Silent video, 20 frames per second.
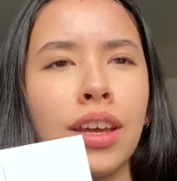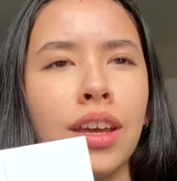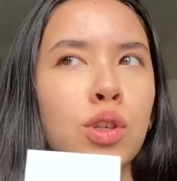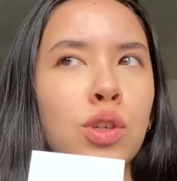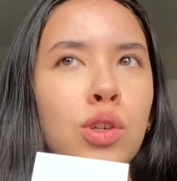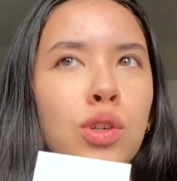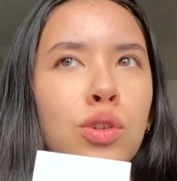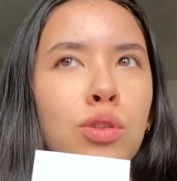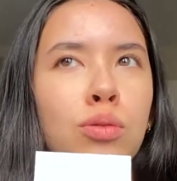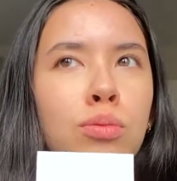
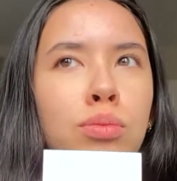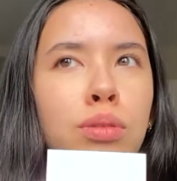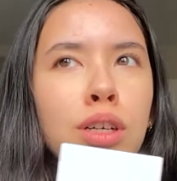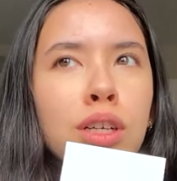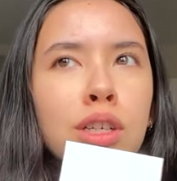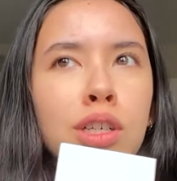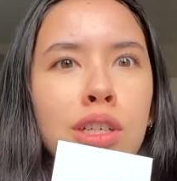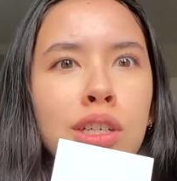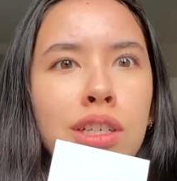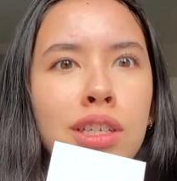to
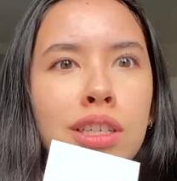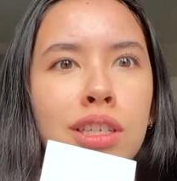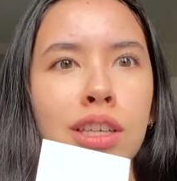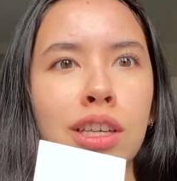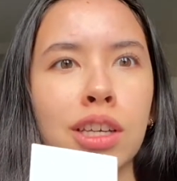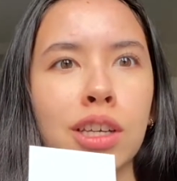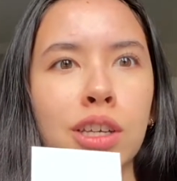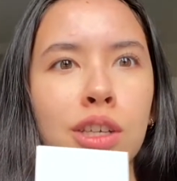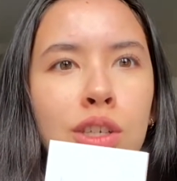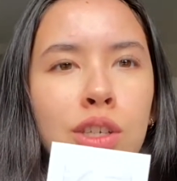purchase
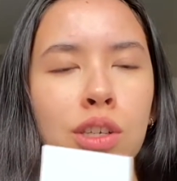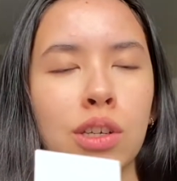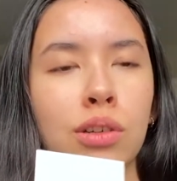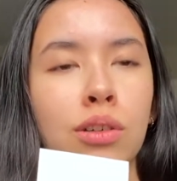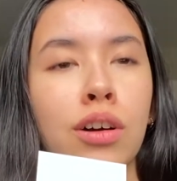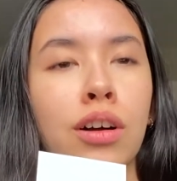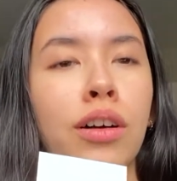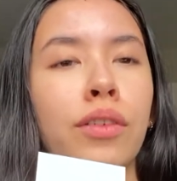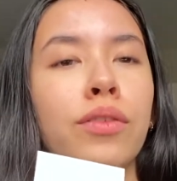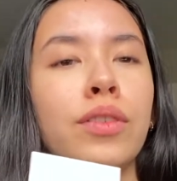like so
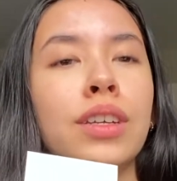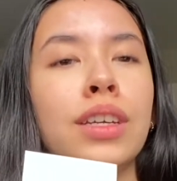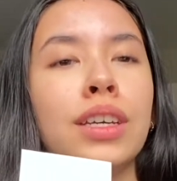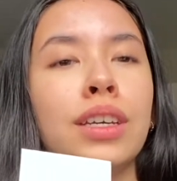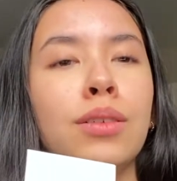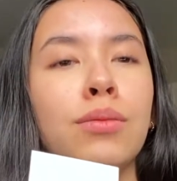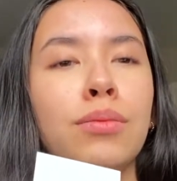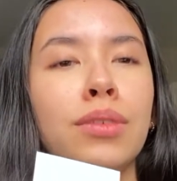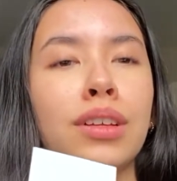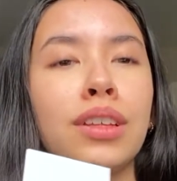
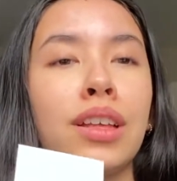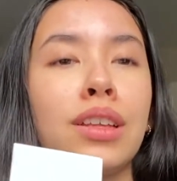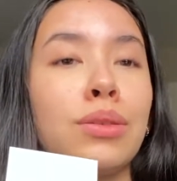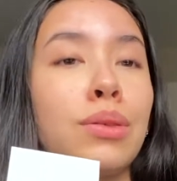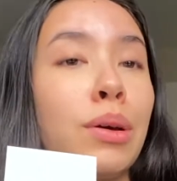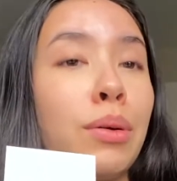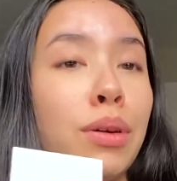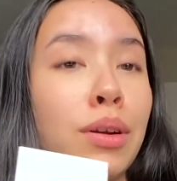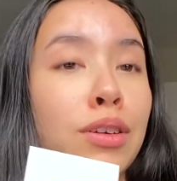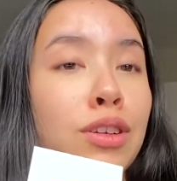often, but that's
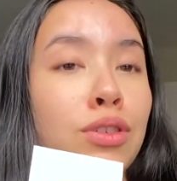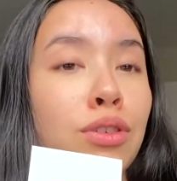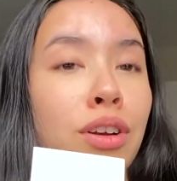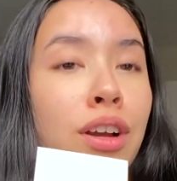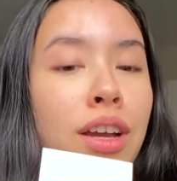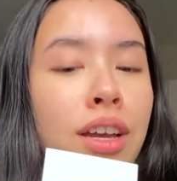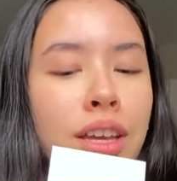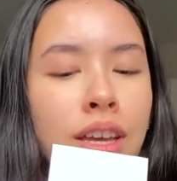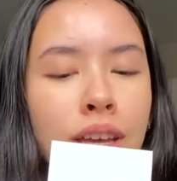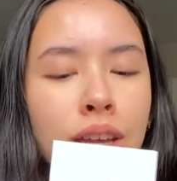why I want to
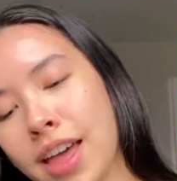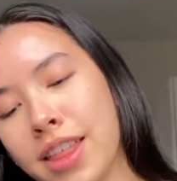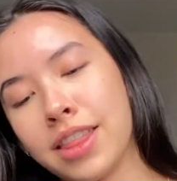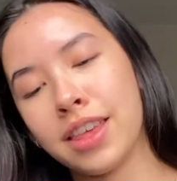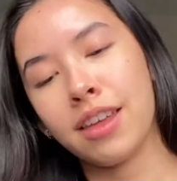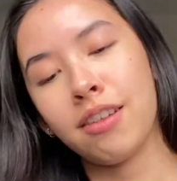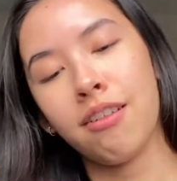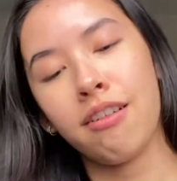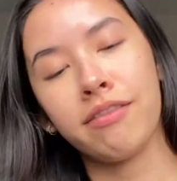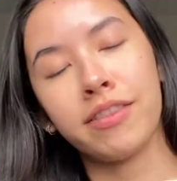try it. And
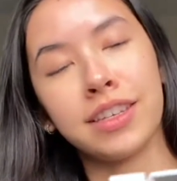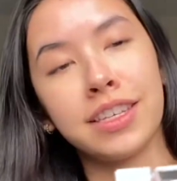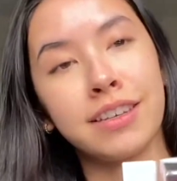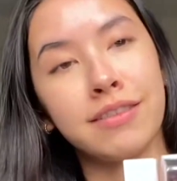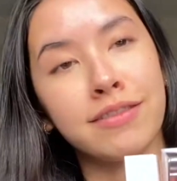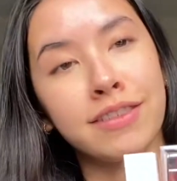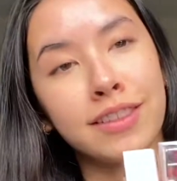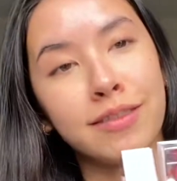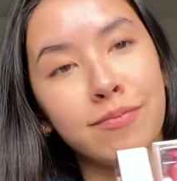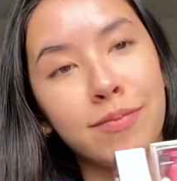then obviously
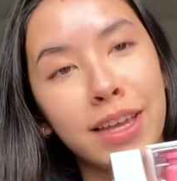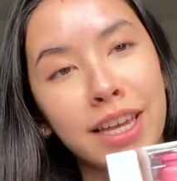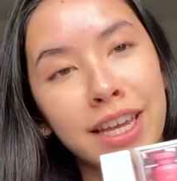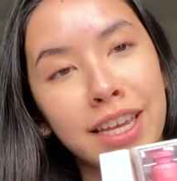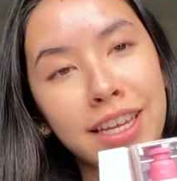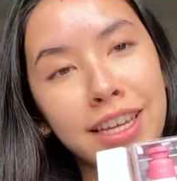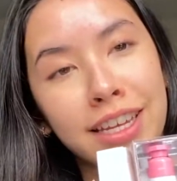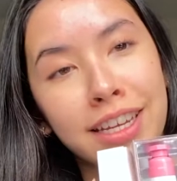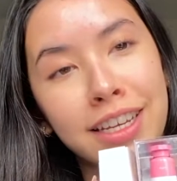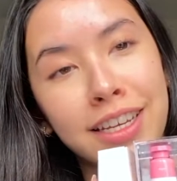for the
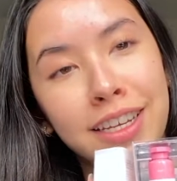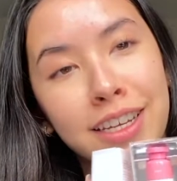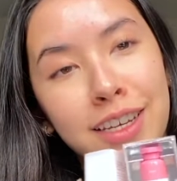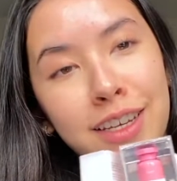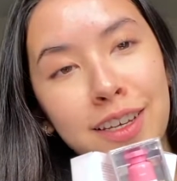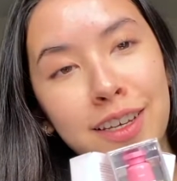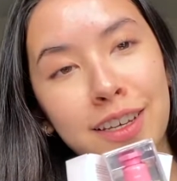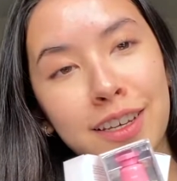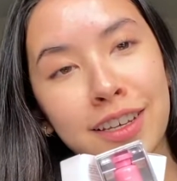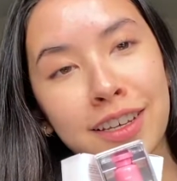main
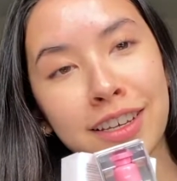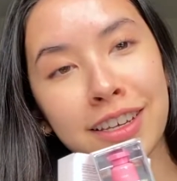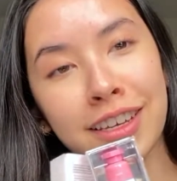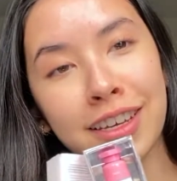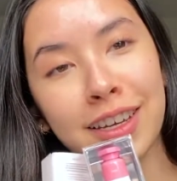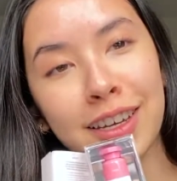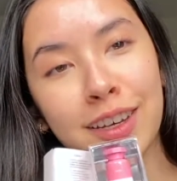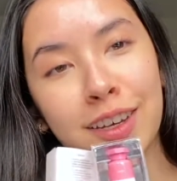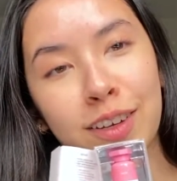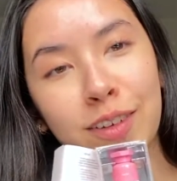
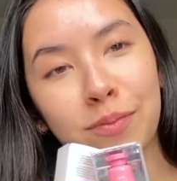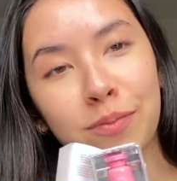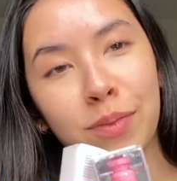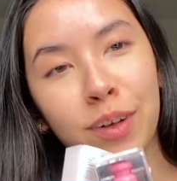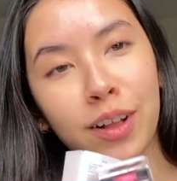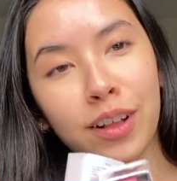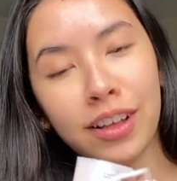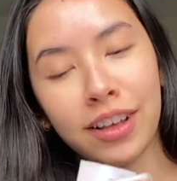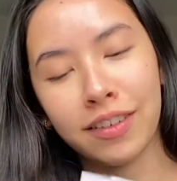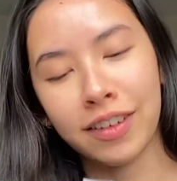
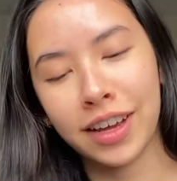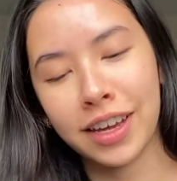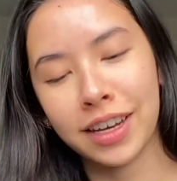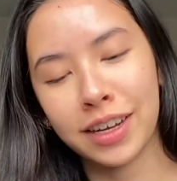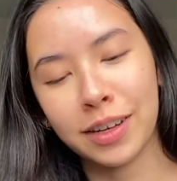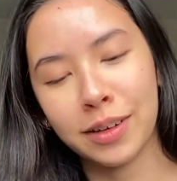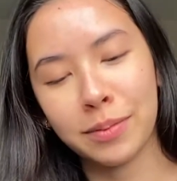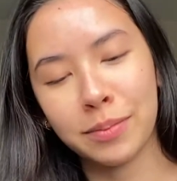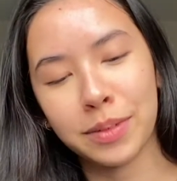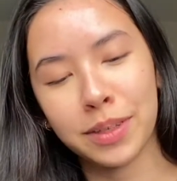bulk of
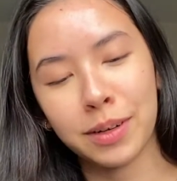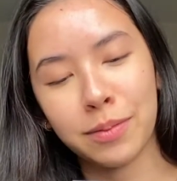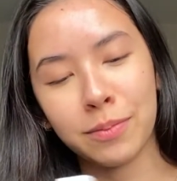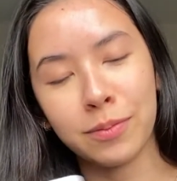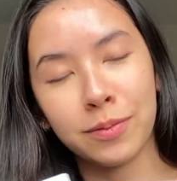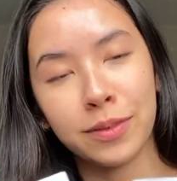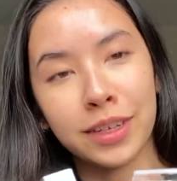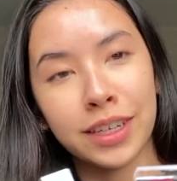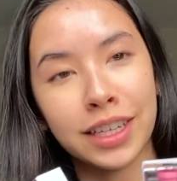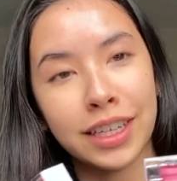items that
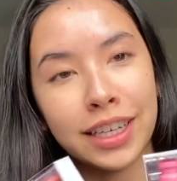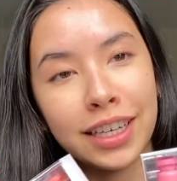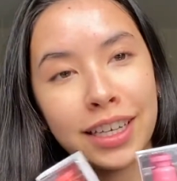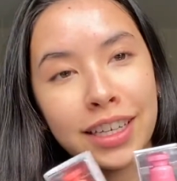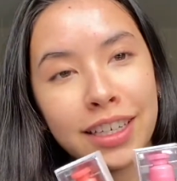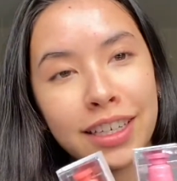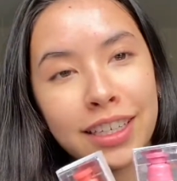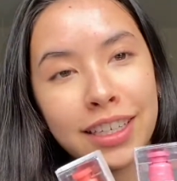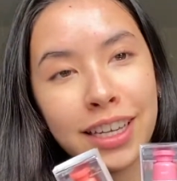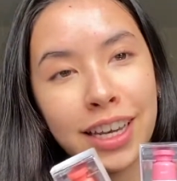I'm really
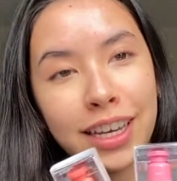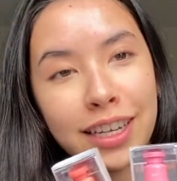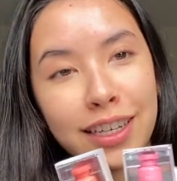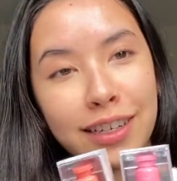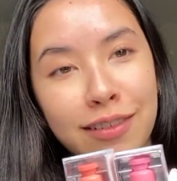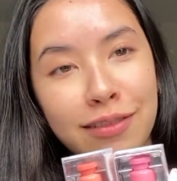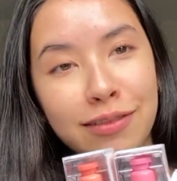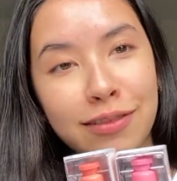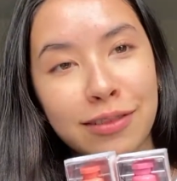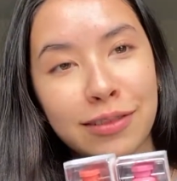
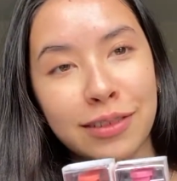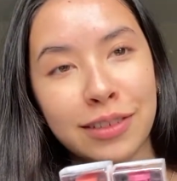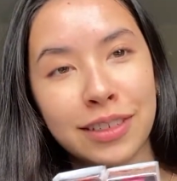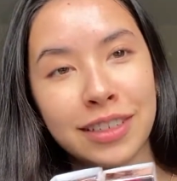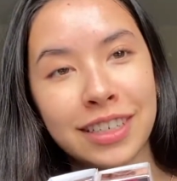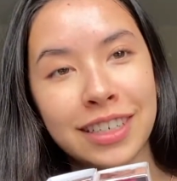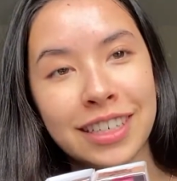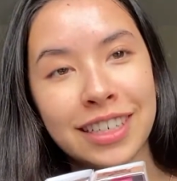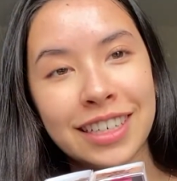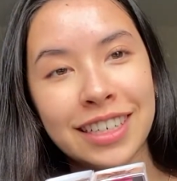excited
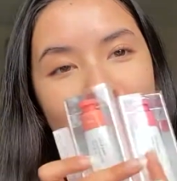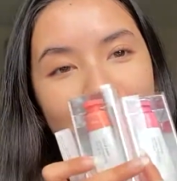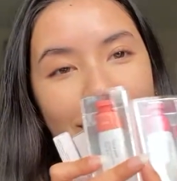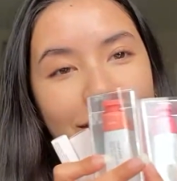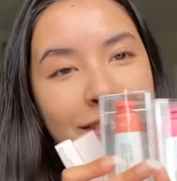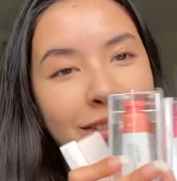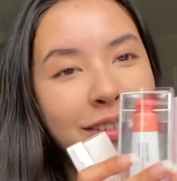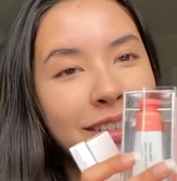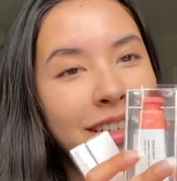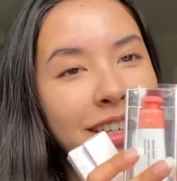for,
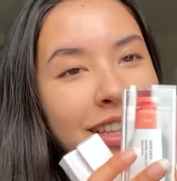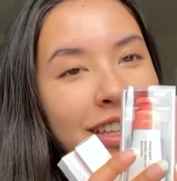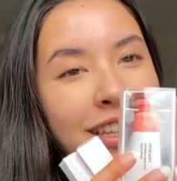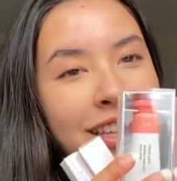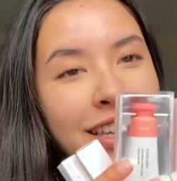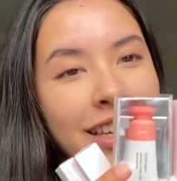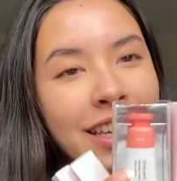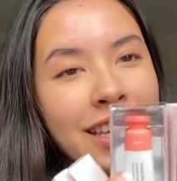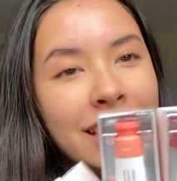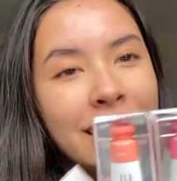4
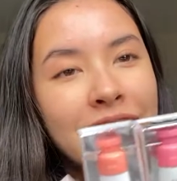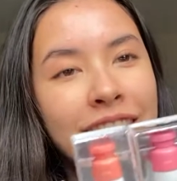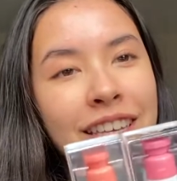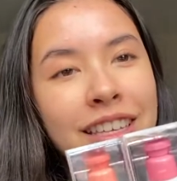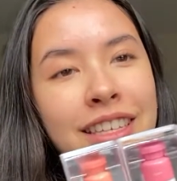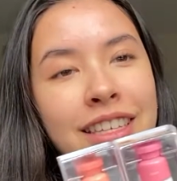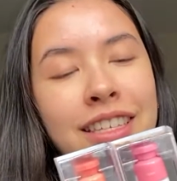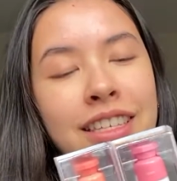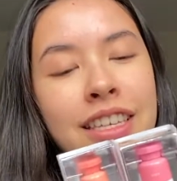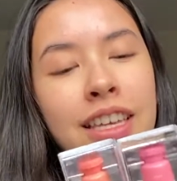
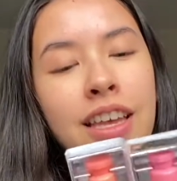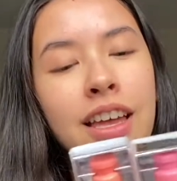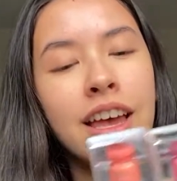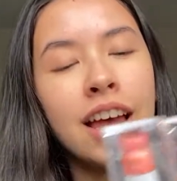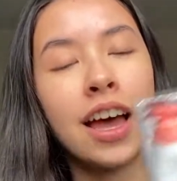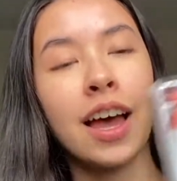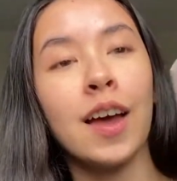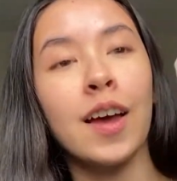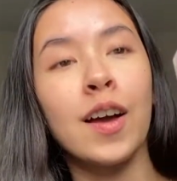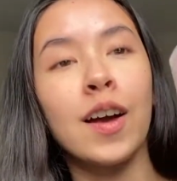things,
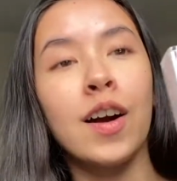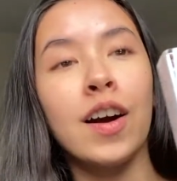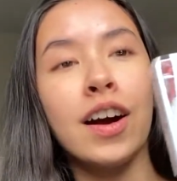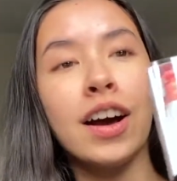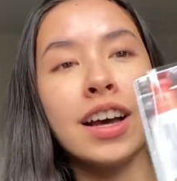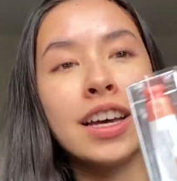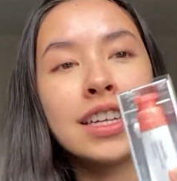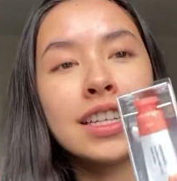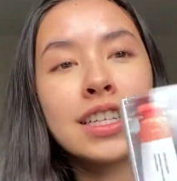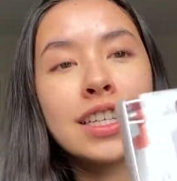I got